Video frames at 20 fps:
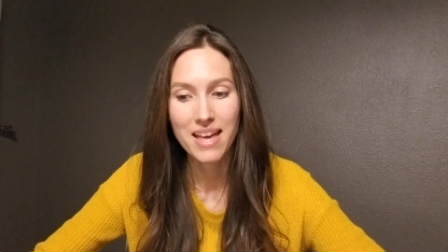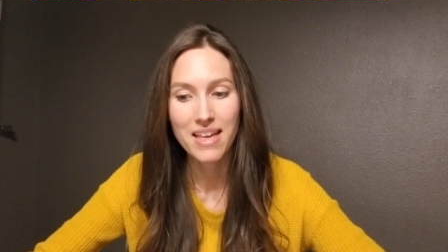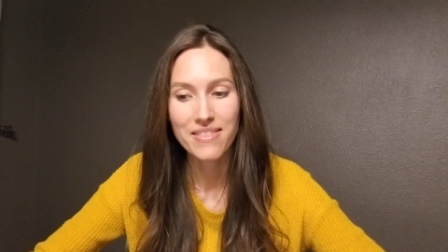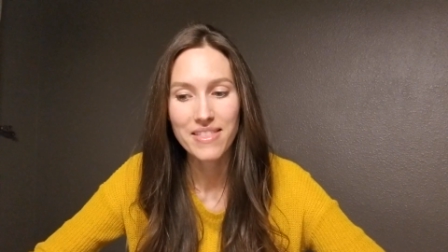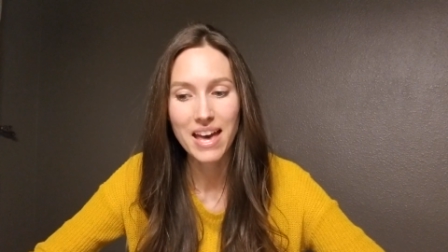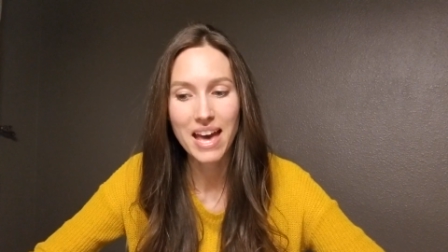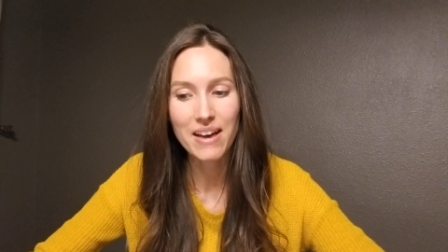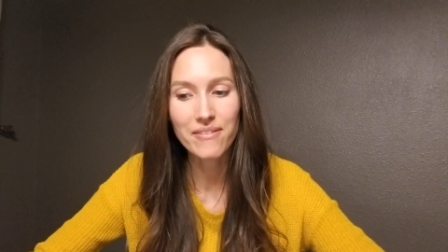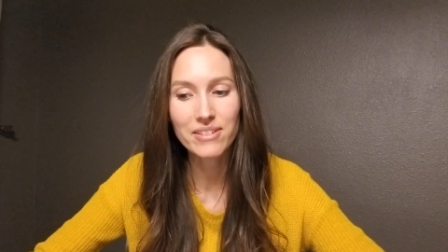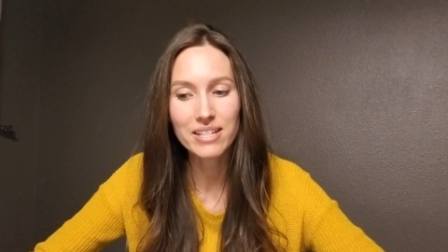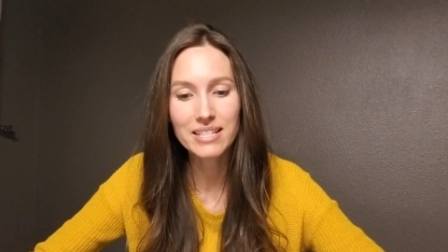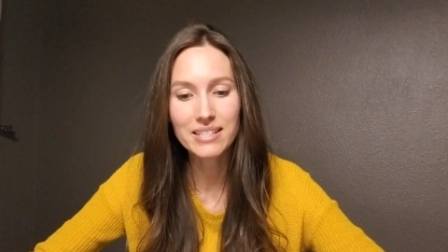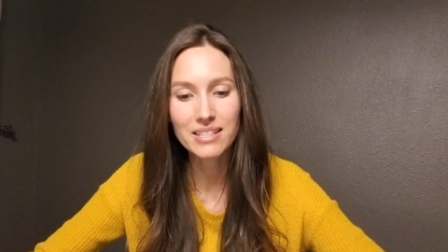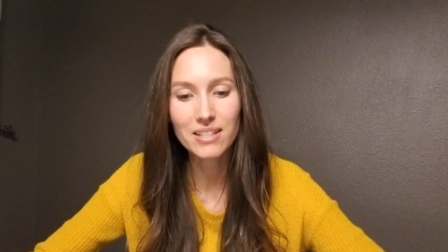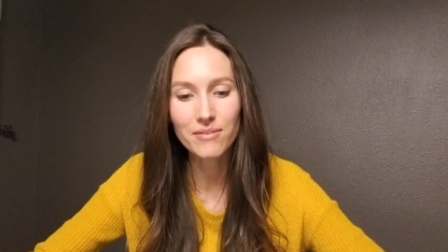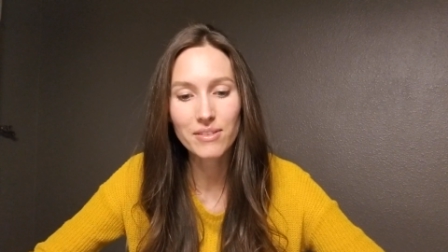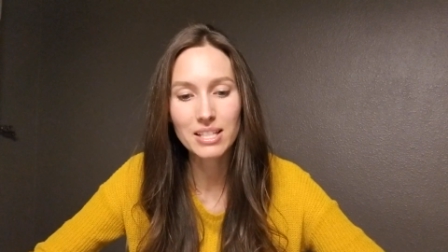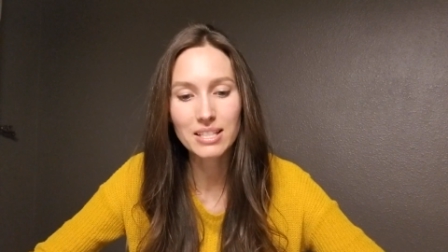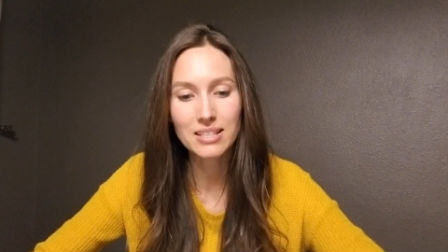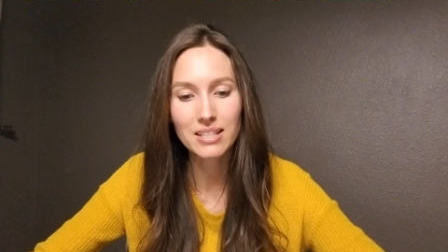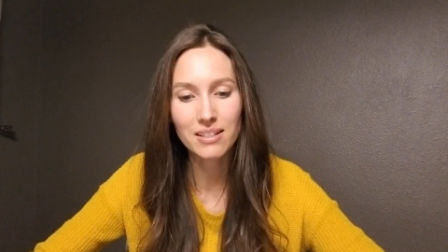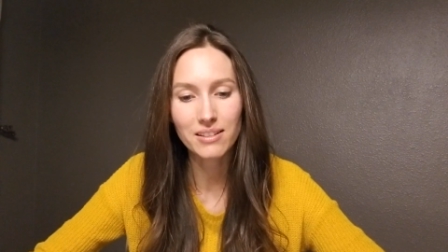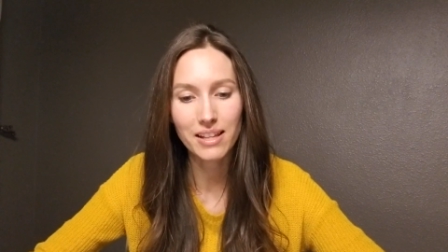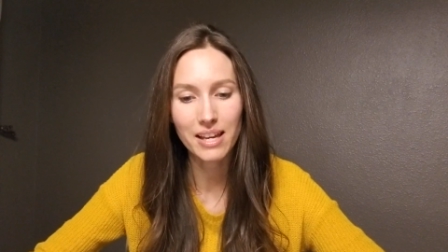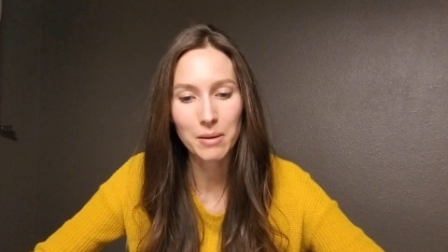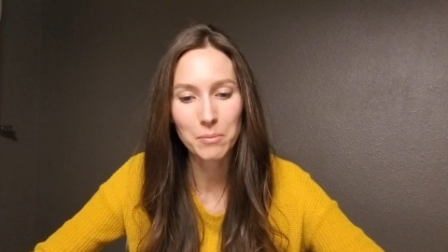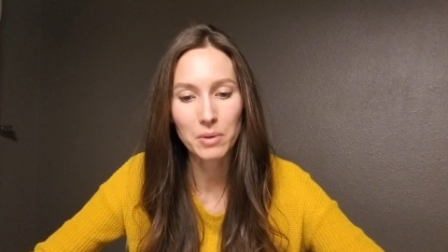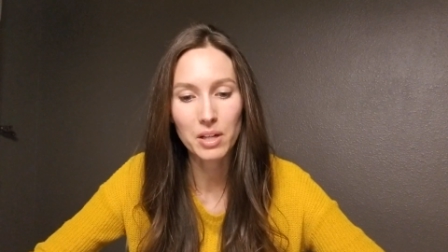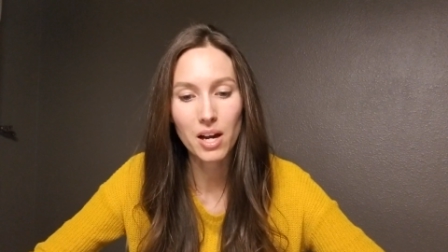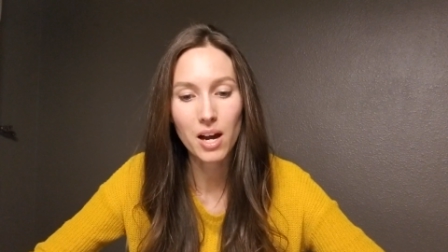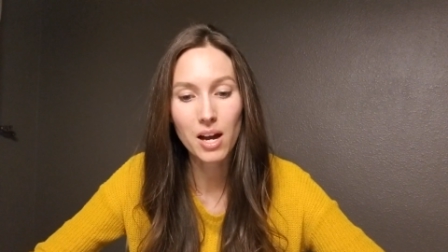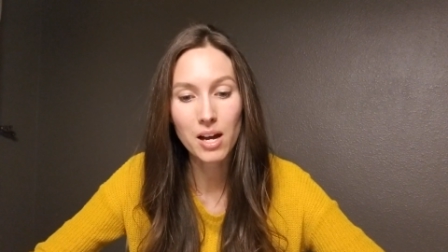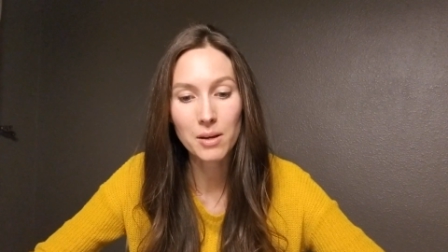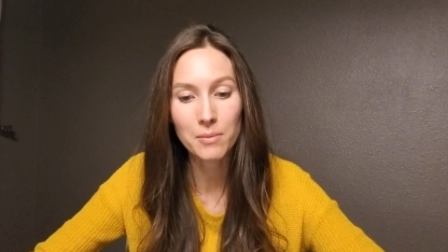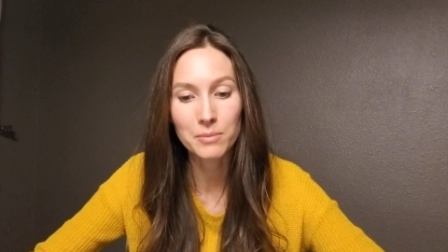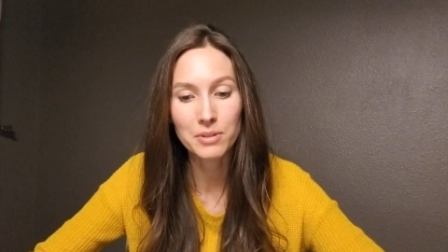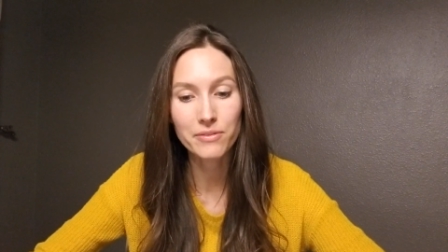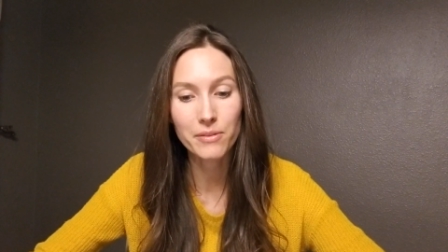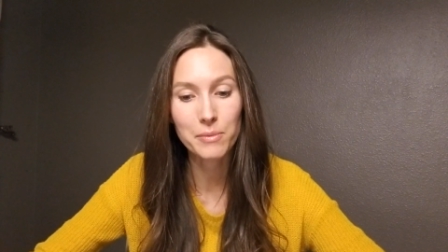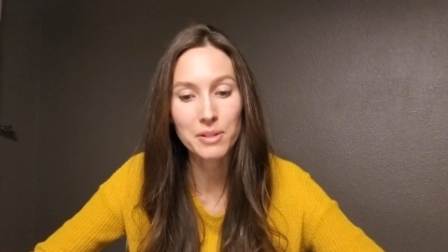The evidence of this claim
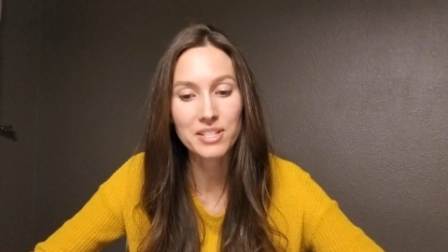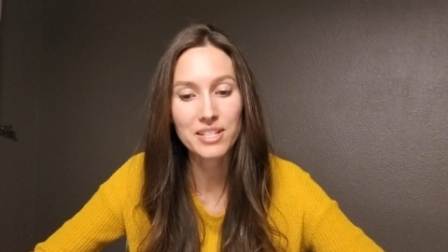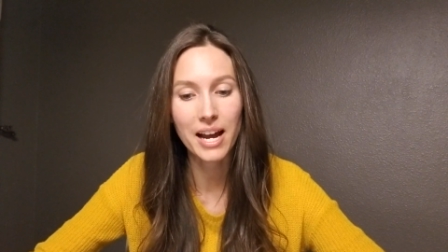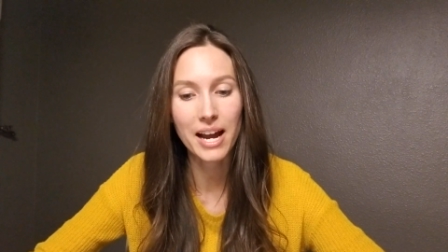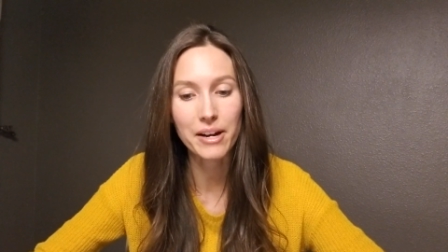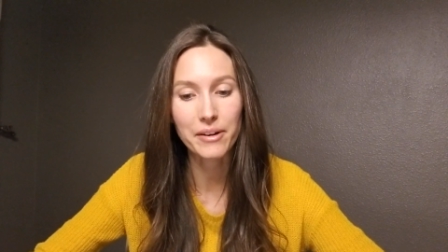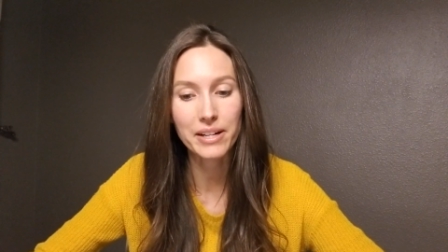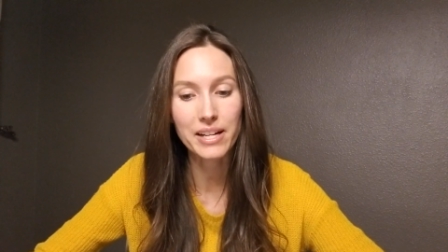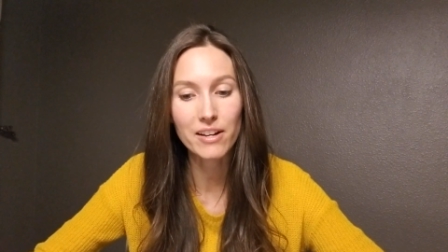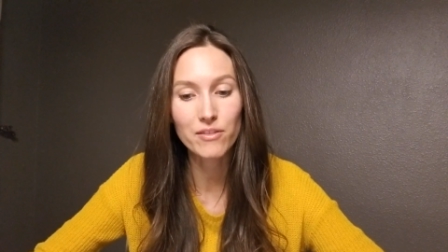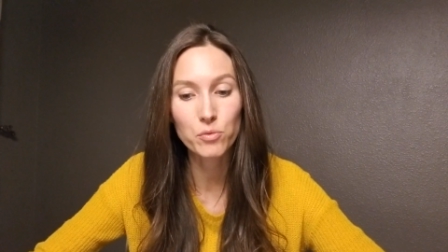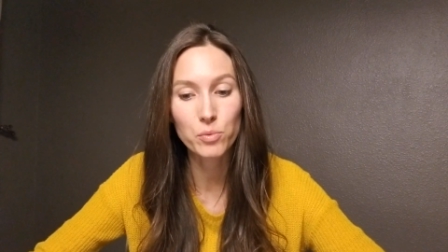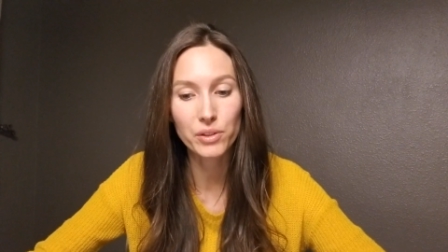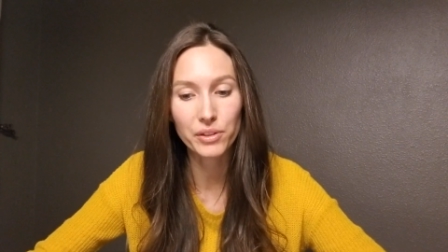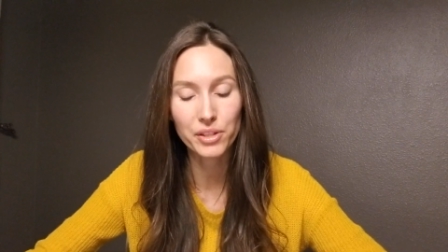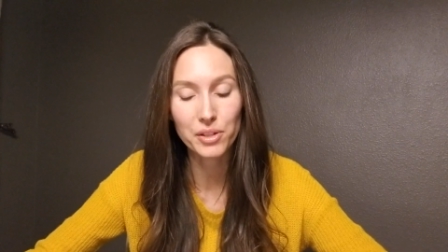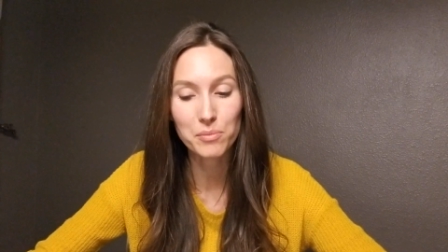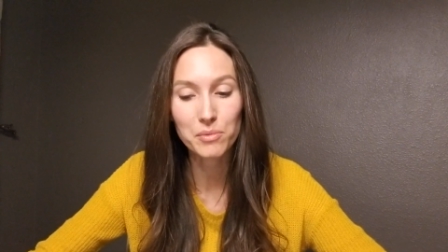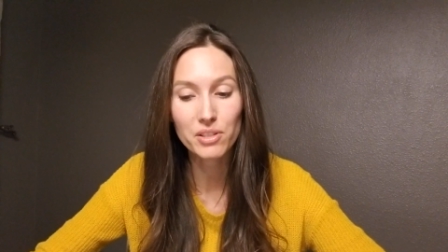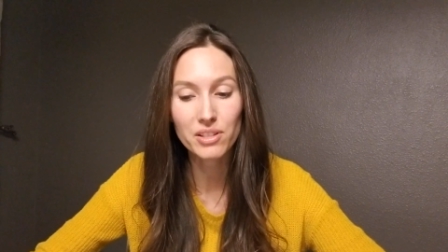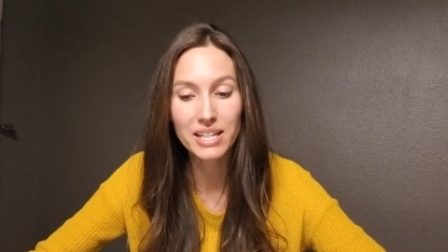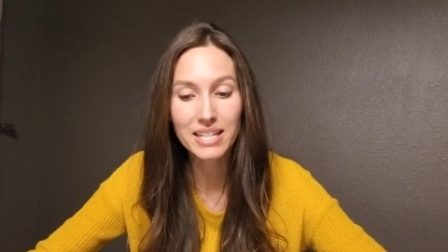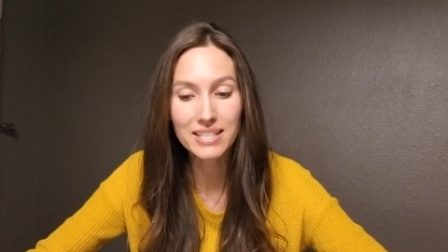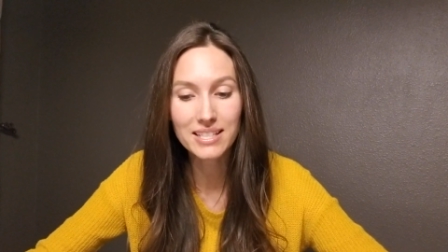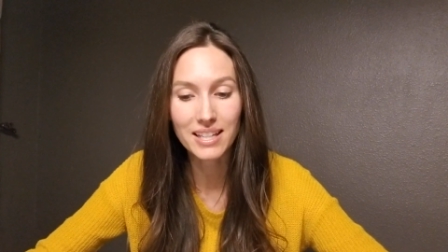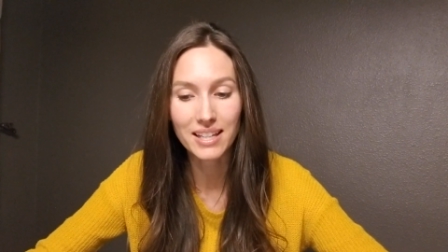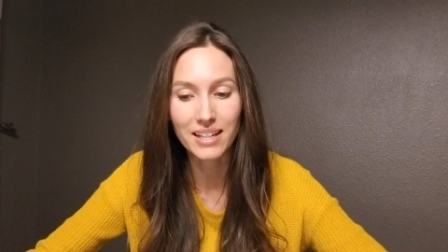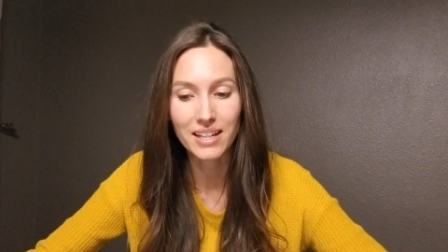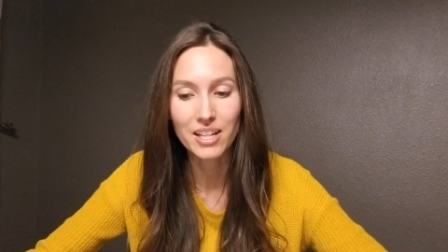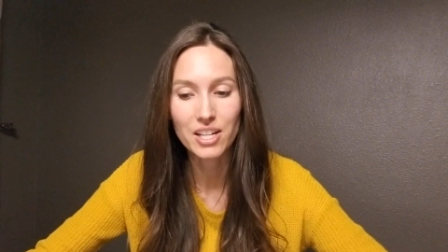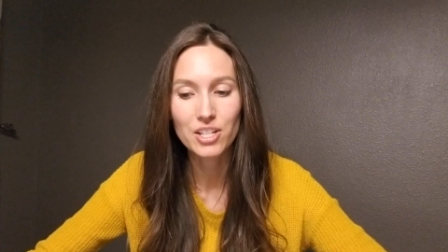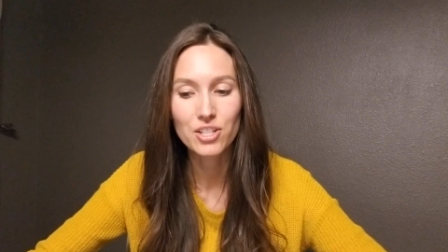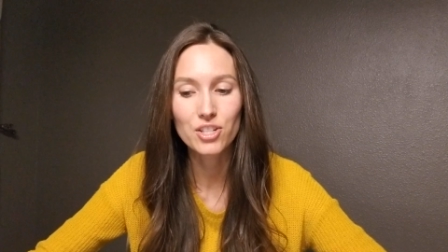comes from the diary of William Clayton,